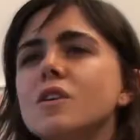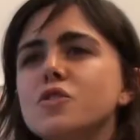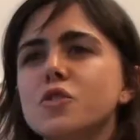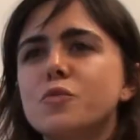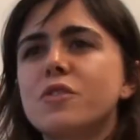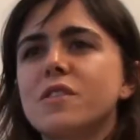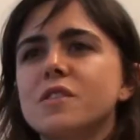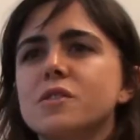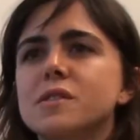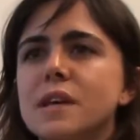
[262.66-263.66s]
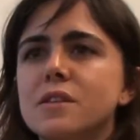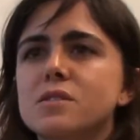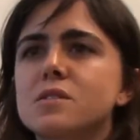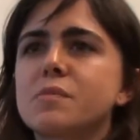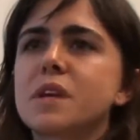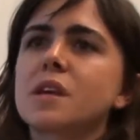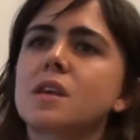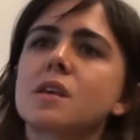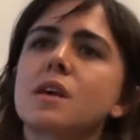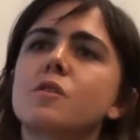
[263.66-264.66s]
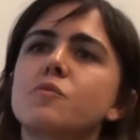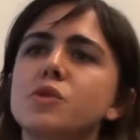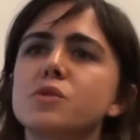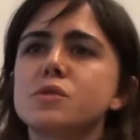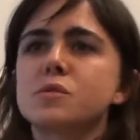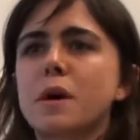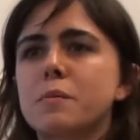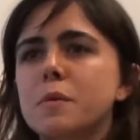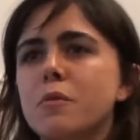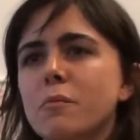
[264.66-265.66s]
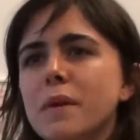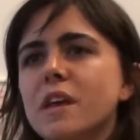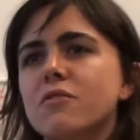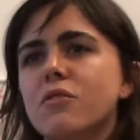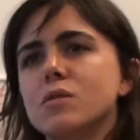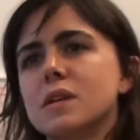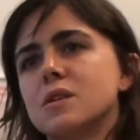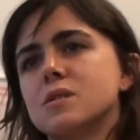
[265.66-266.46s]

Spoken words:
How do you prevent your centers being abused by people making false